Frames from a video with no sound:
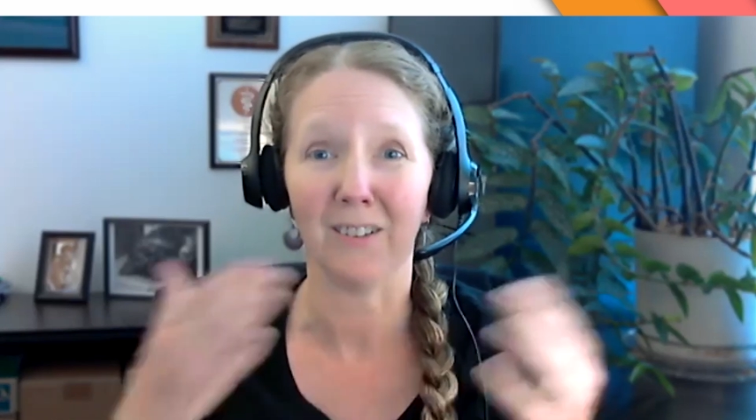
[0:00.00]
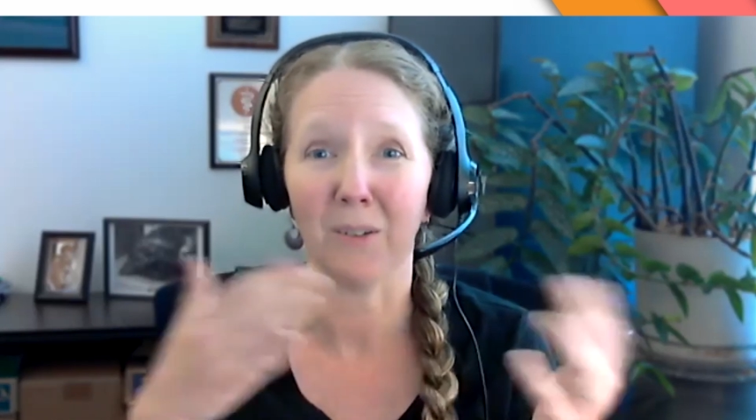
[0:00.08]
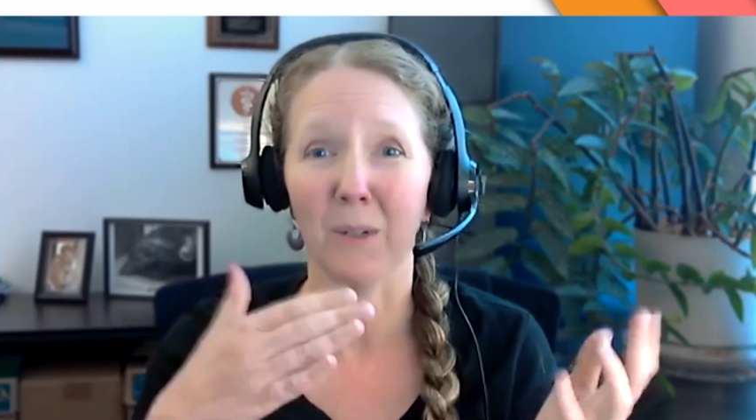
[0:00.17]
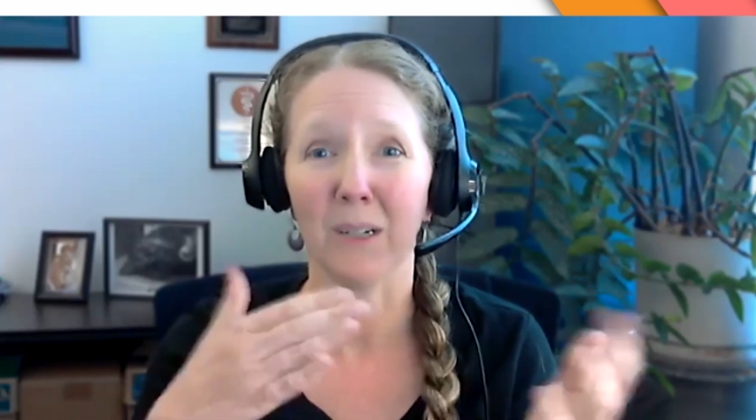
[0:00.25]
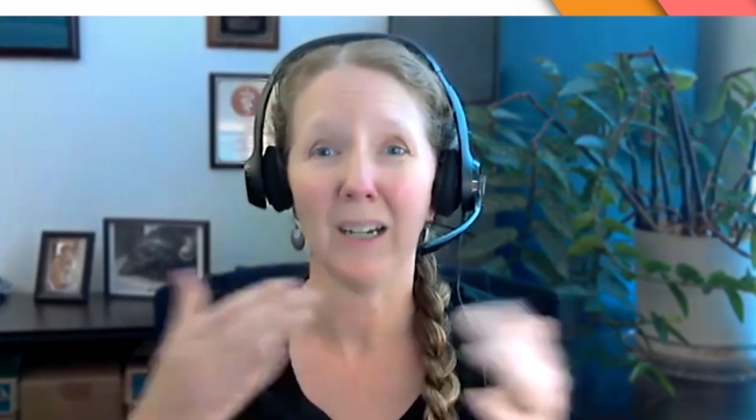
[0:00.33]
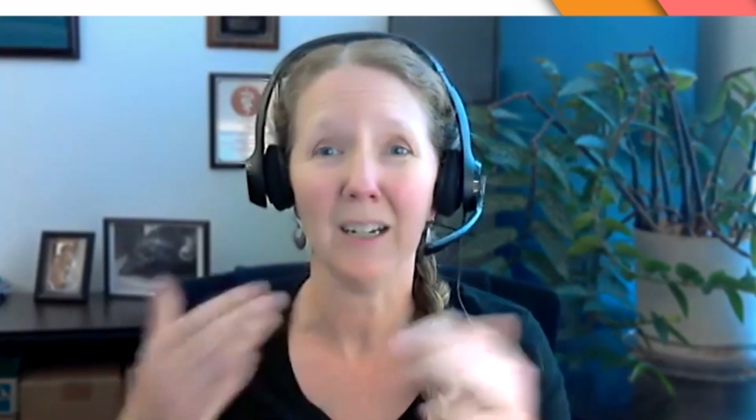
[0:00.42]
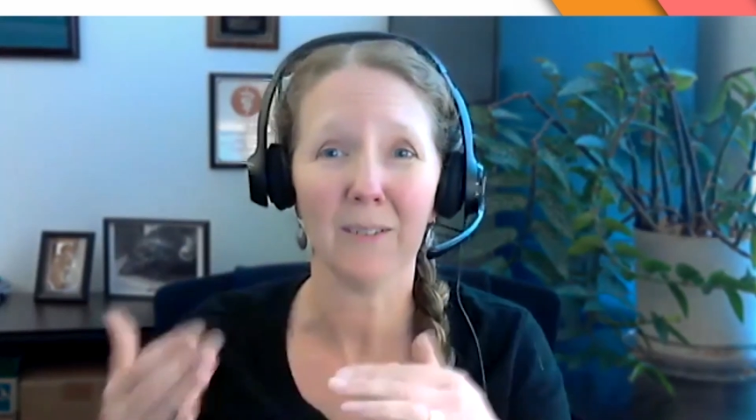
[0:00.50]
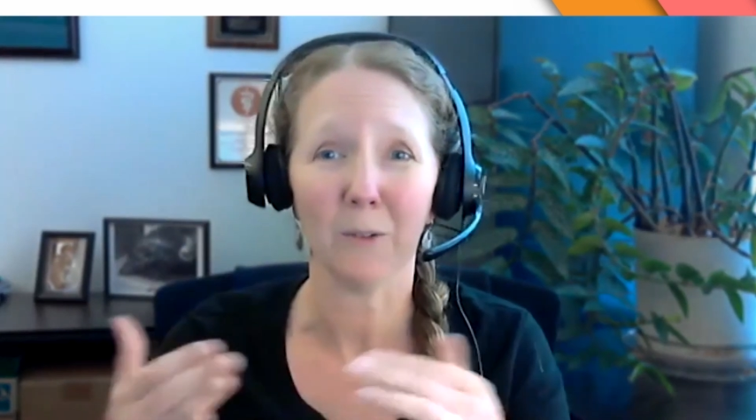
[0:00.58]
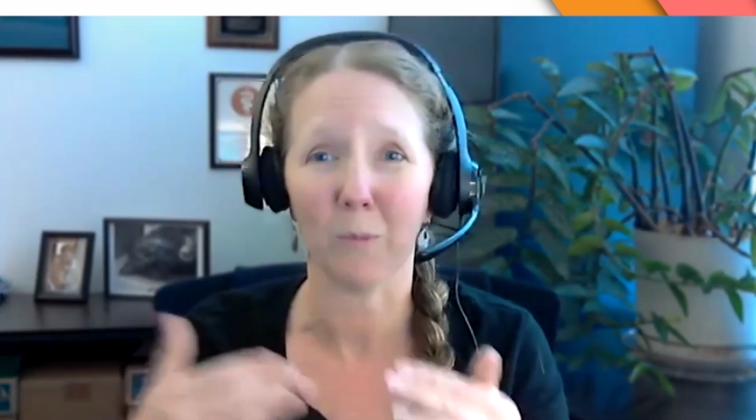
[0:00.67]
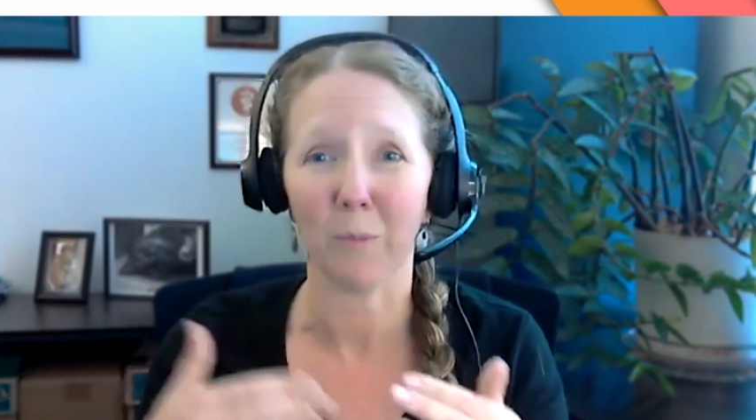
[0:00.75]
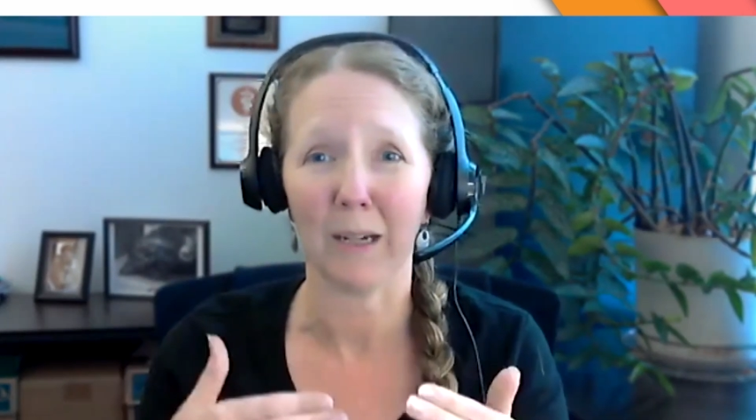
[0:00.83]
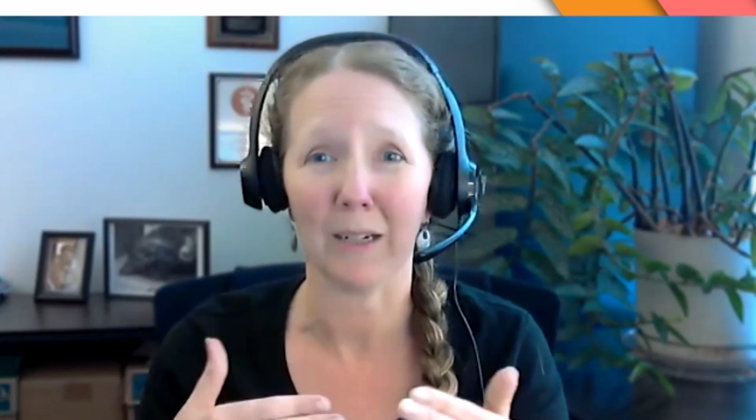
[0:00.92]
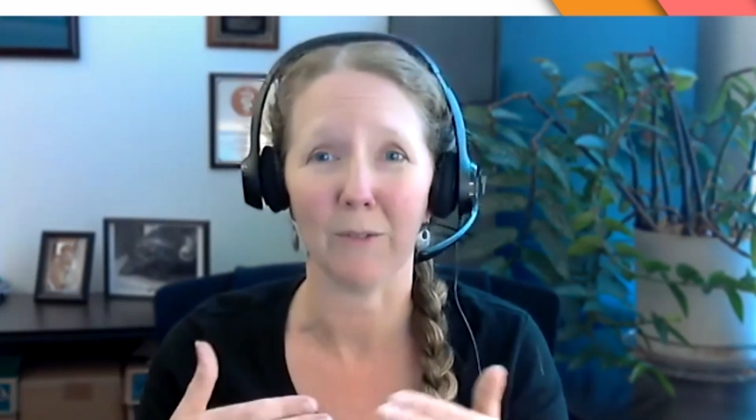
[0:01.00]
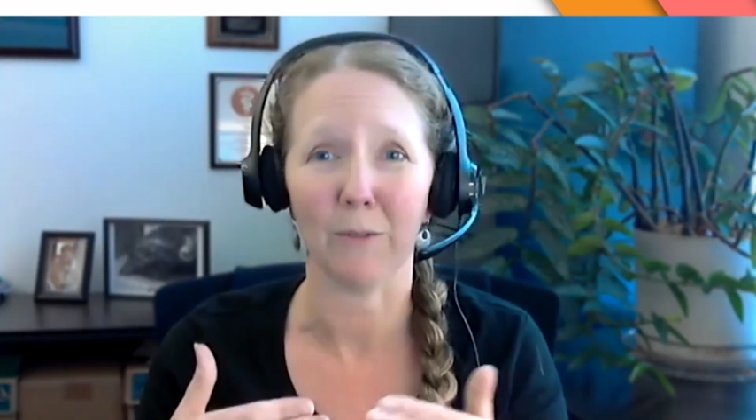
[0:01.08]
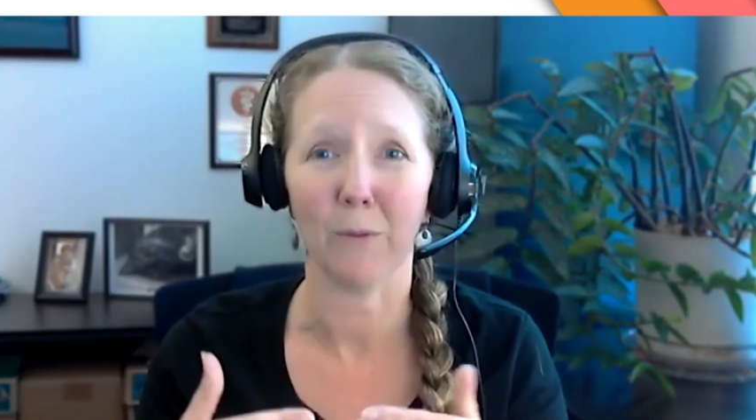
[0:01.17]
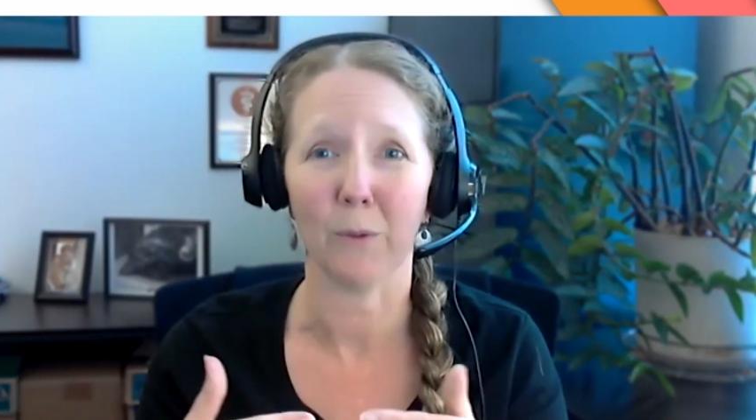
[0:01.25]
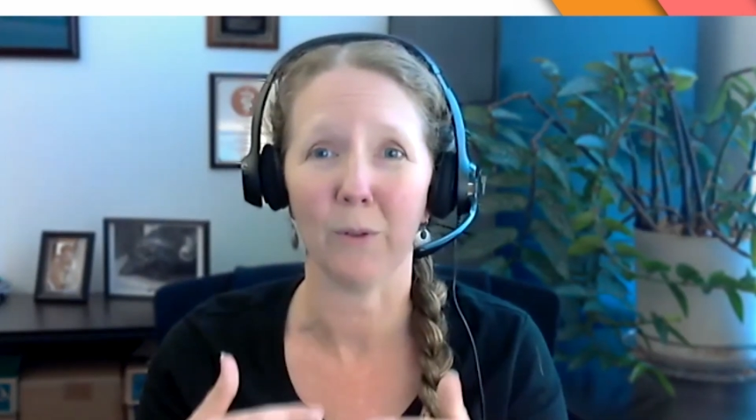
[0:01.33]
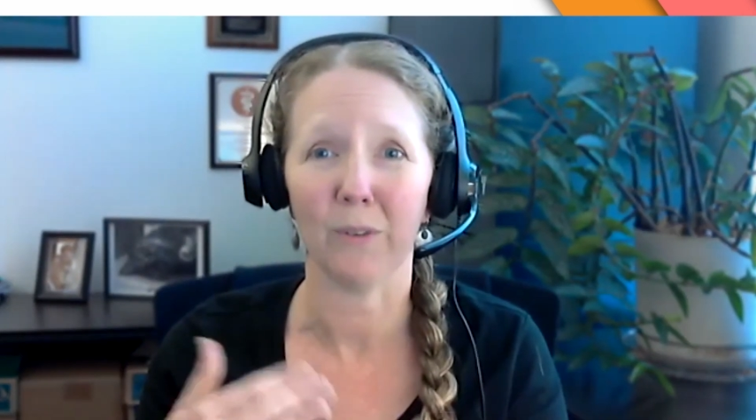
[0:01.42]
So it kind of goes back and
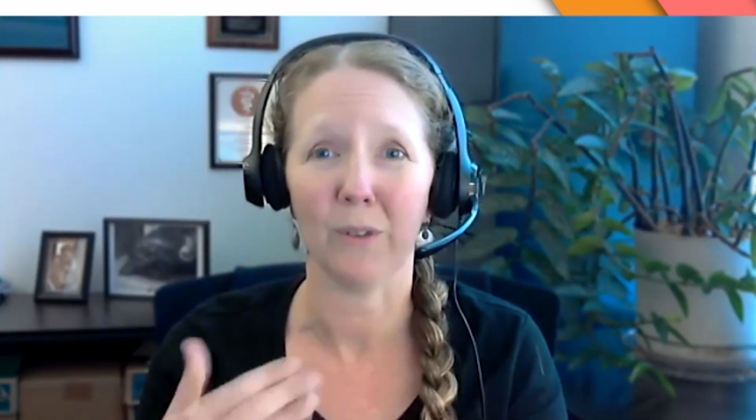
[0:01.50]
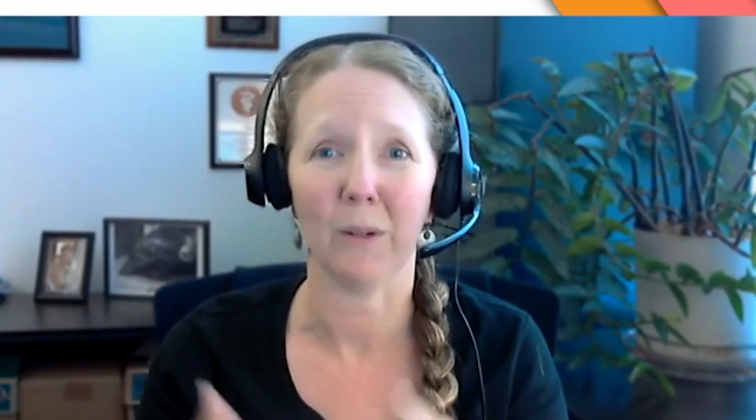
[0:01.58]
forth.